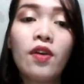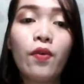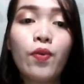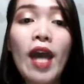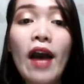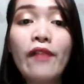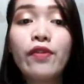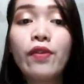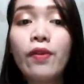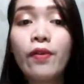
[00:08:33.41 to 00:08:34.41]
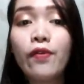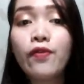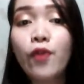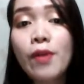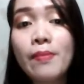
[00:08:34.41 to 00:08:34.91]
We have
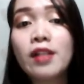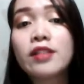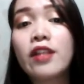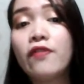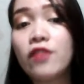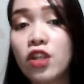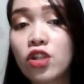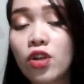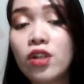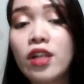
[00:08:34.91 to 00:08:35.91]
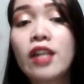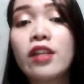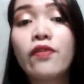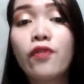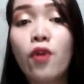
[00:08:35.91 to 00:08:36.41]
formal definition and
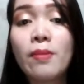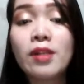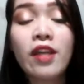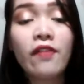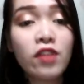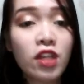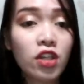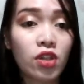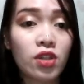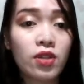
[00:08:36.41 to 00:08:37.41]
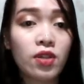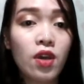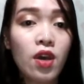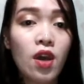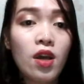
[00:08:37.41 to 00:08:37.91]
informal definitions.
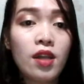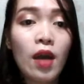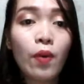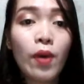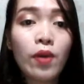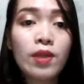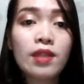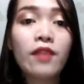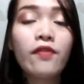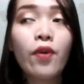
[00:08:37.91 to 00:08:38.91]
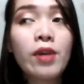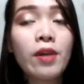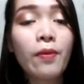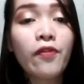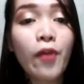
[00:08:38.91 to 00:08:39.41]
Now, when we say
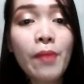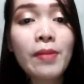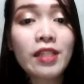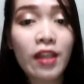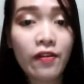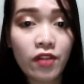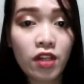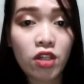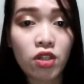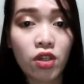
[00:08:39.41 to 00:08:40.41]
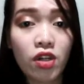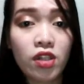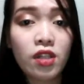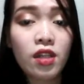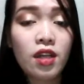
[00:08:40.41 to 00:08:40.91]
formal
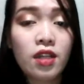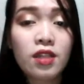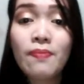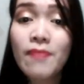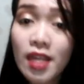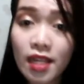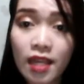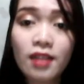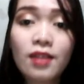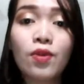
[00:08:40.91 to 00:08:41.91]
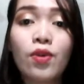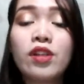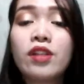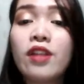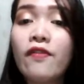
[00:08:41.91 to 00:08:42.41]
definition, the meanings or
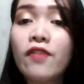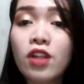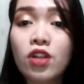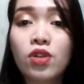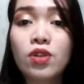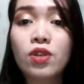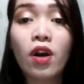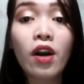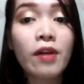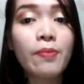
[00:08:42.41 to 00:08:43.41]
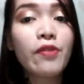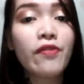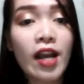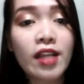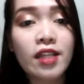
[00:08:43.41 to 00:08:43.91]
the definitions are
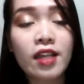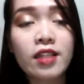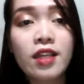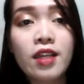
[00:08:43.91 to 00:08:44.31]
provided